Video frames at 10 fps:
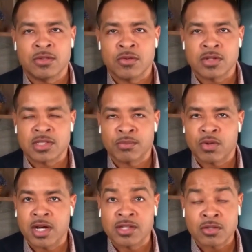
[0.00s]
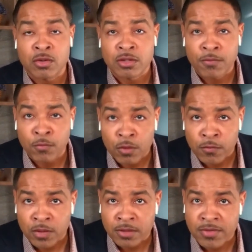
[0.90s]
Of course, LeBron is on the
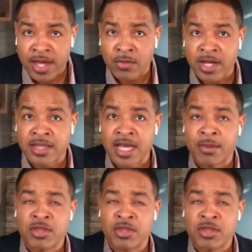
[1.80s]
forefront of that right now.